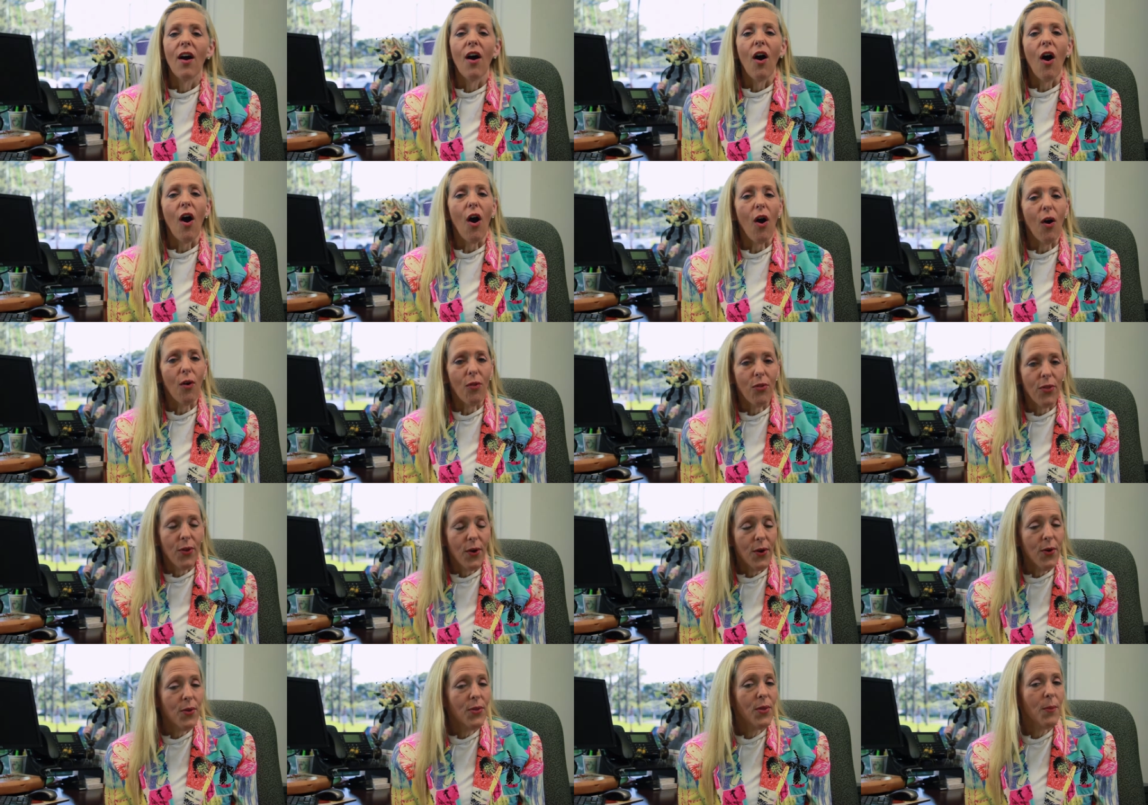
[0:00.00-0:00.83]

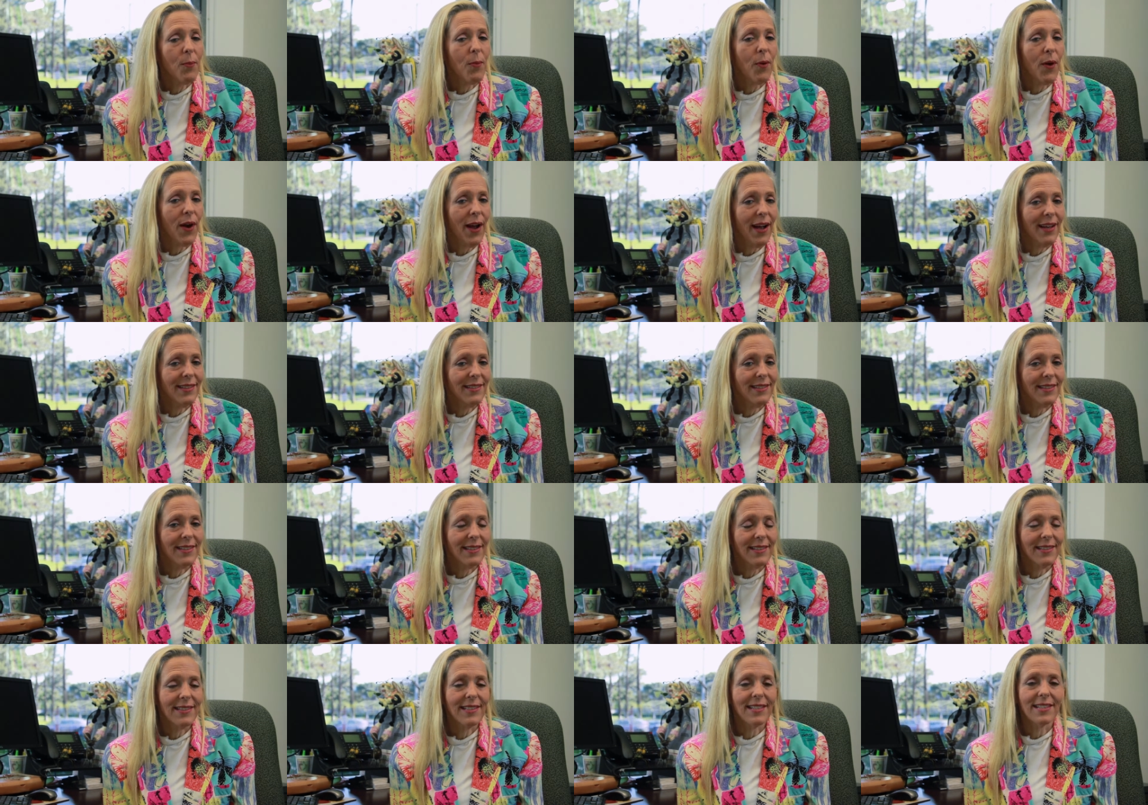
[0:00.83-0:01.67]
Although the
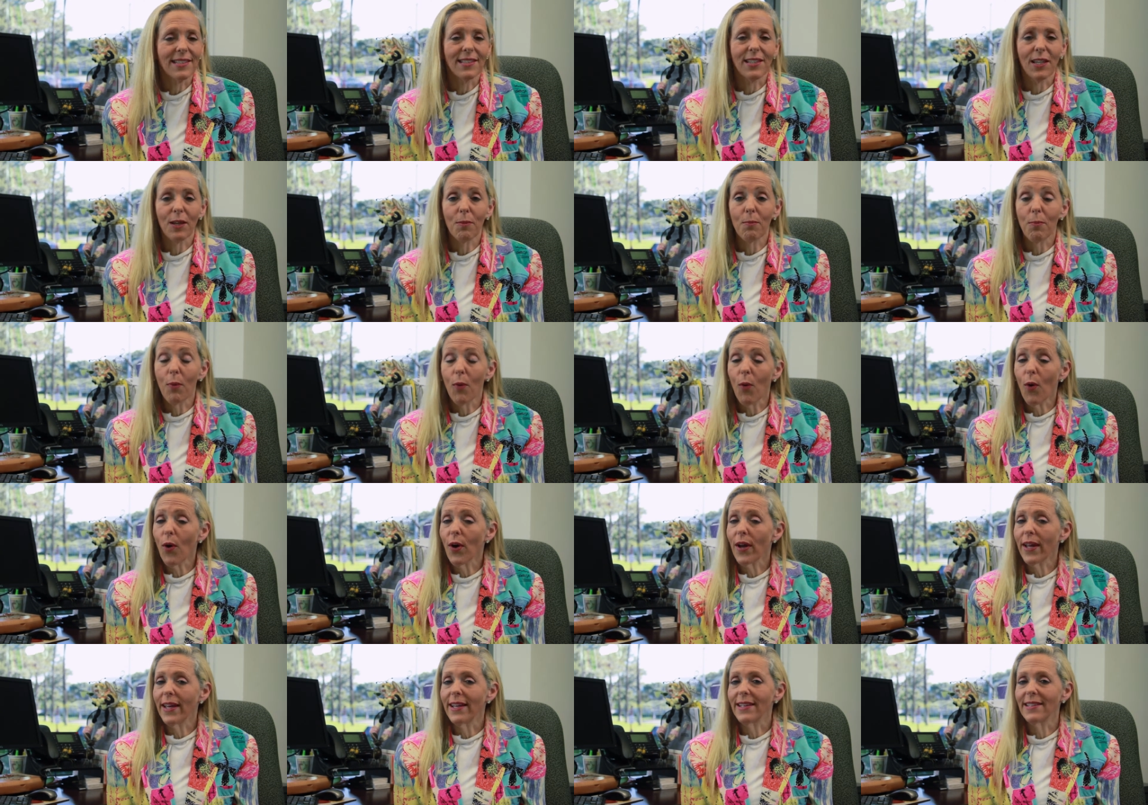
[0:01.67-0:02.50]
process is
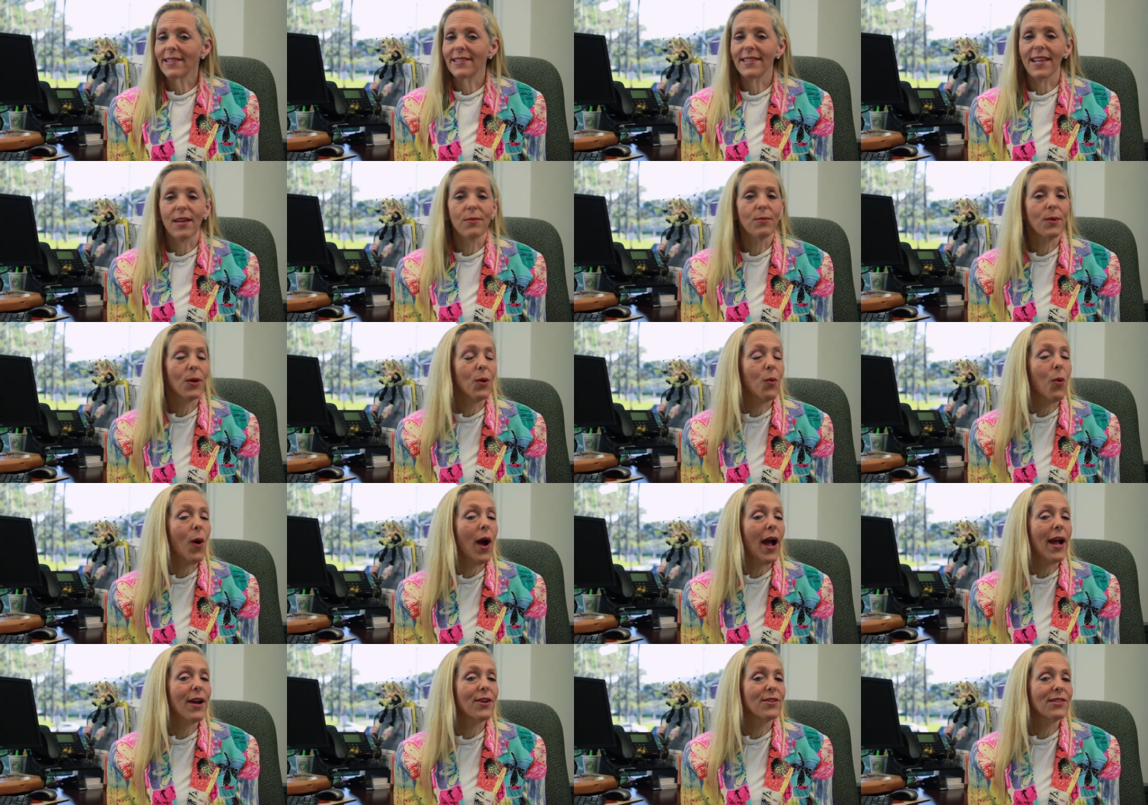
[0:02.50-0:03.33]
laborious and
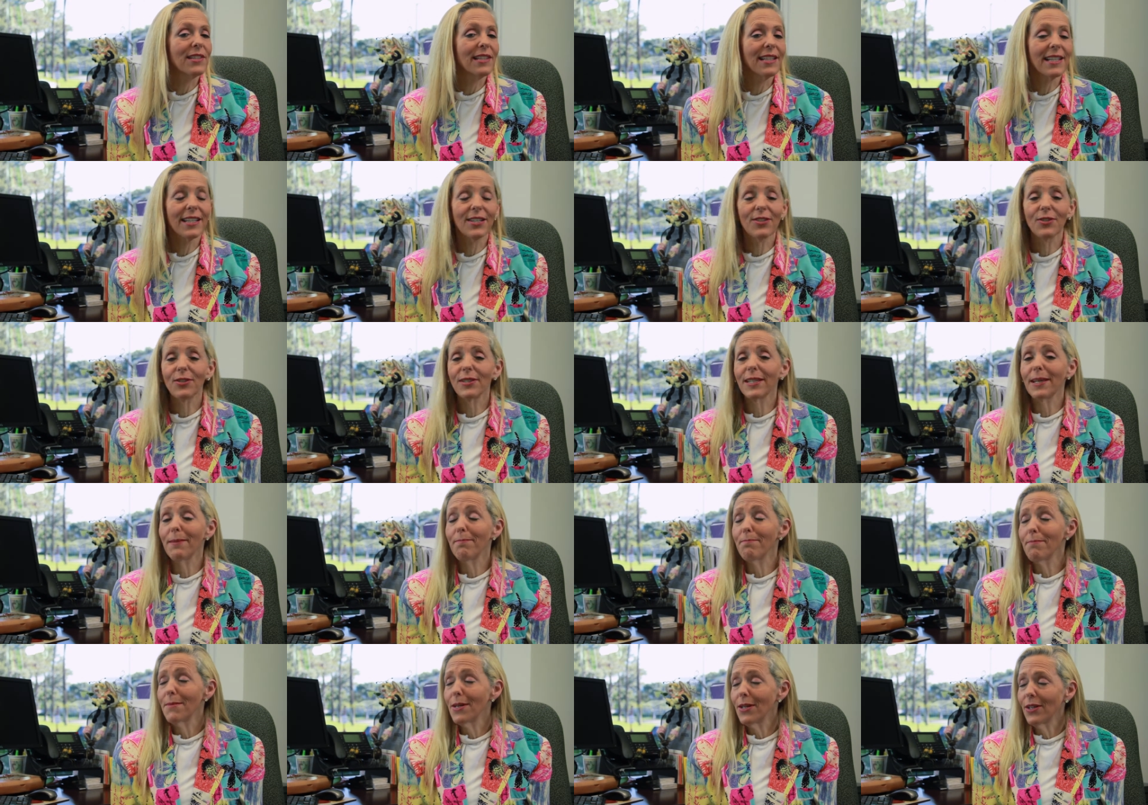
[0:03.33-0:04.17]
requires literally
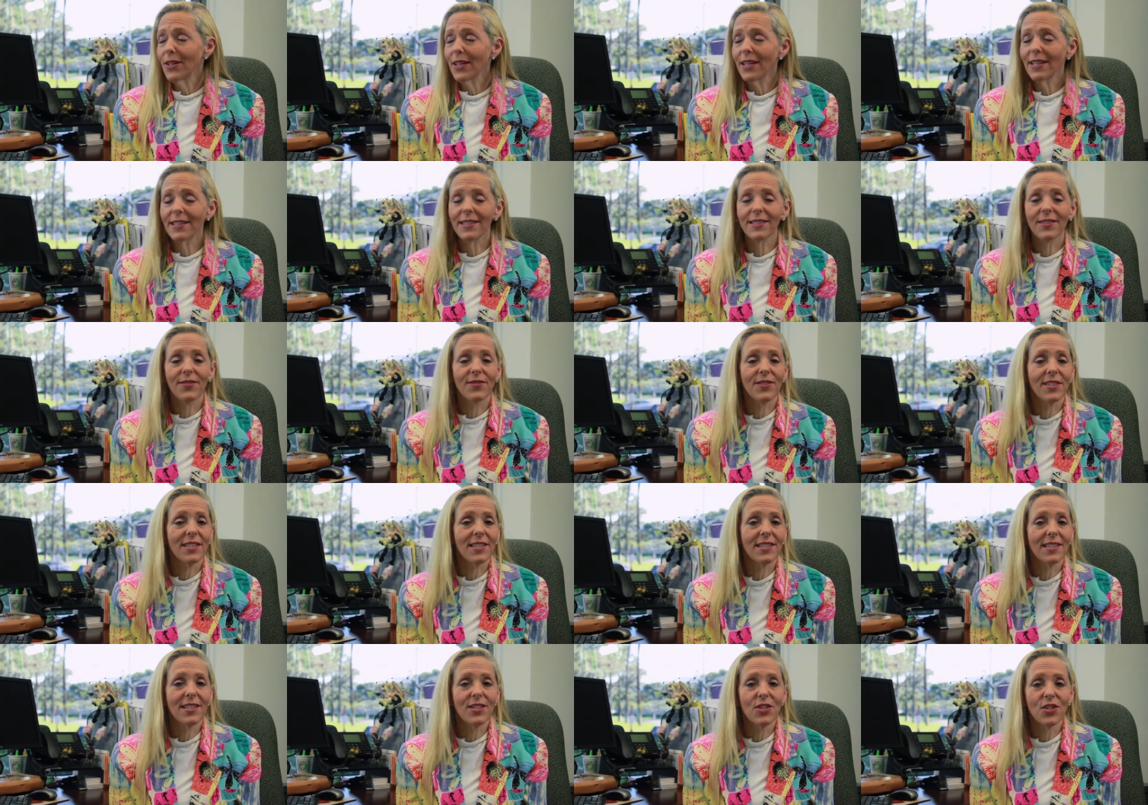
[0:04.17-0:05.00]
millions of
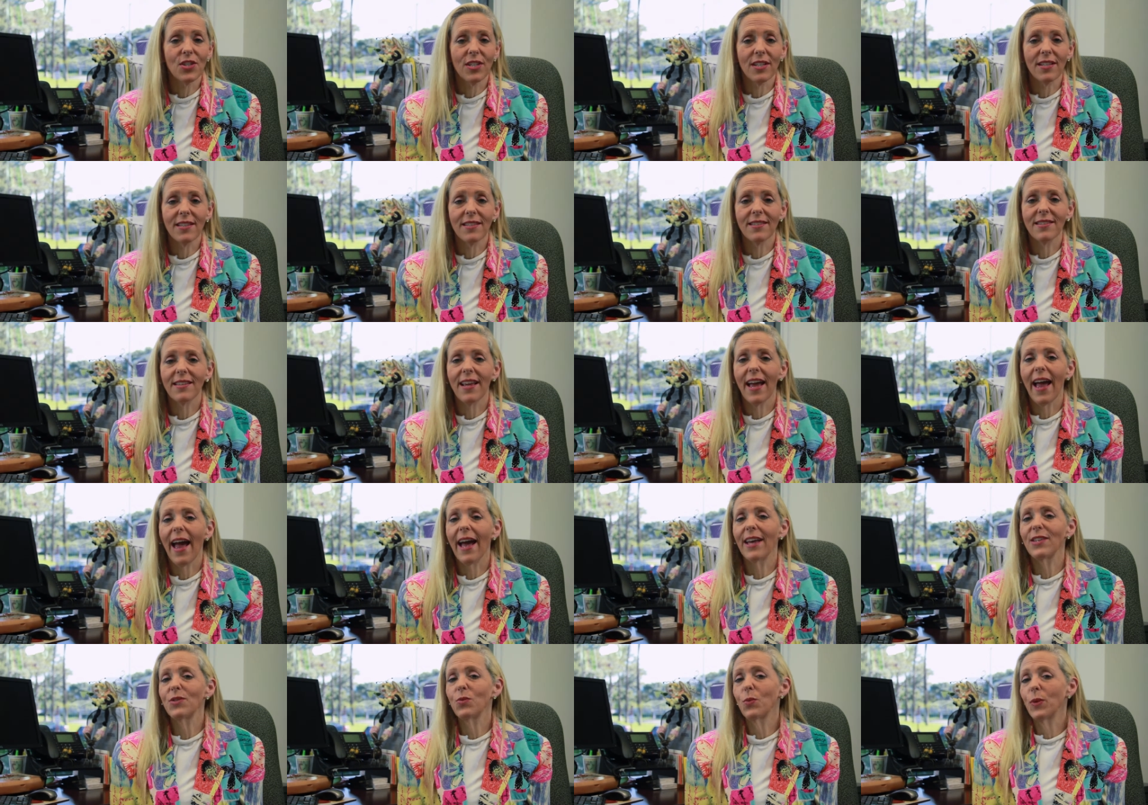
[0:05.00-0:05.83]
decisions
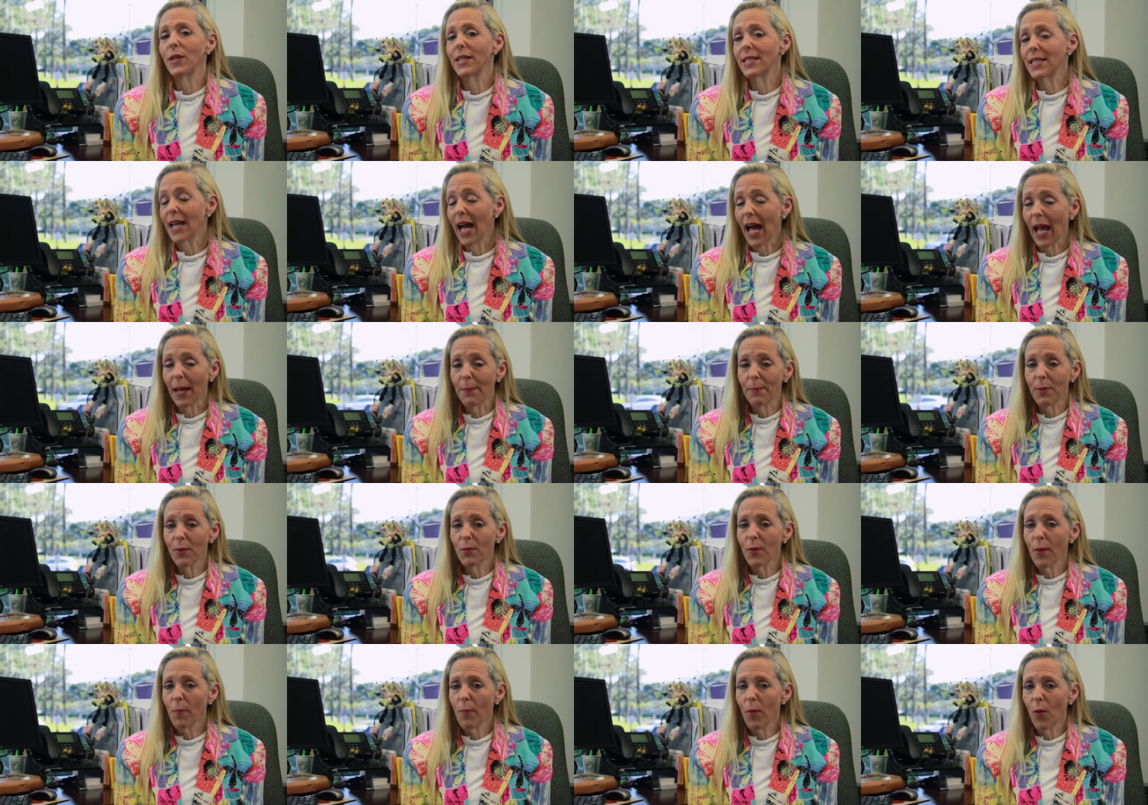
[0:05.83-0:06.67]
as we type a
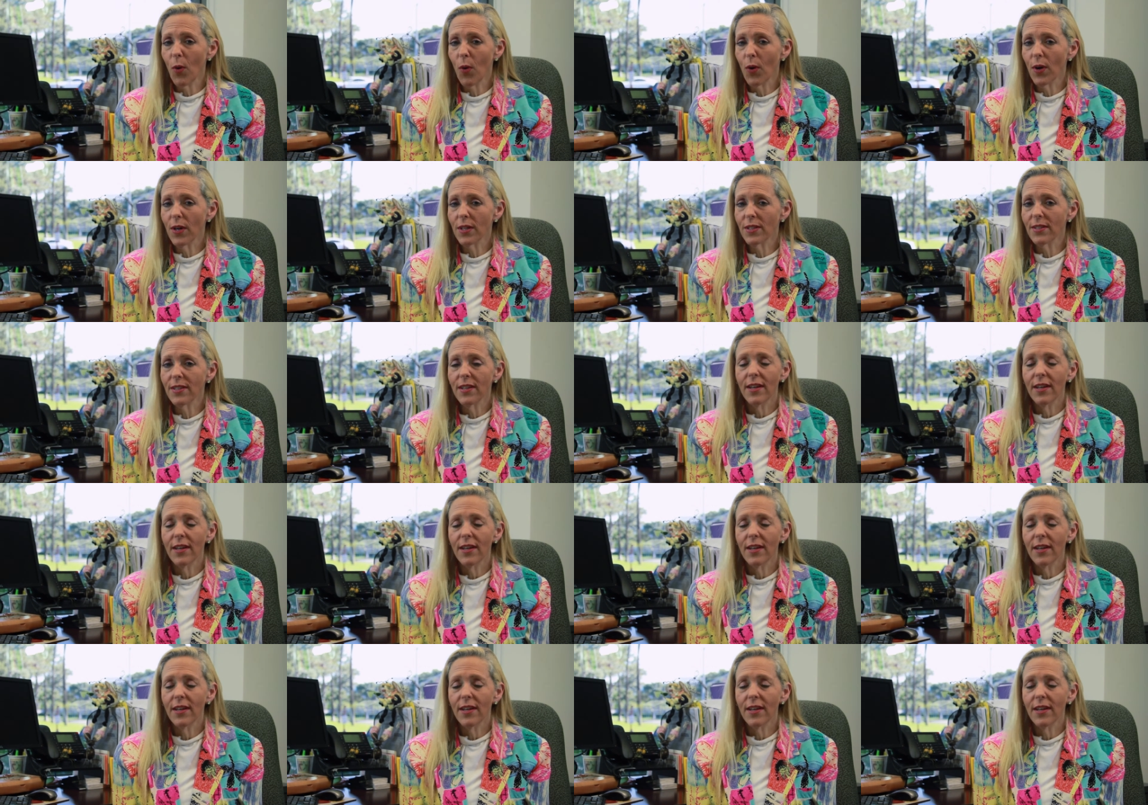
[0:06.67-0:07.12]
report,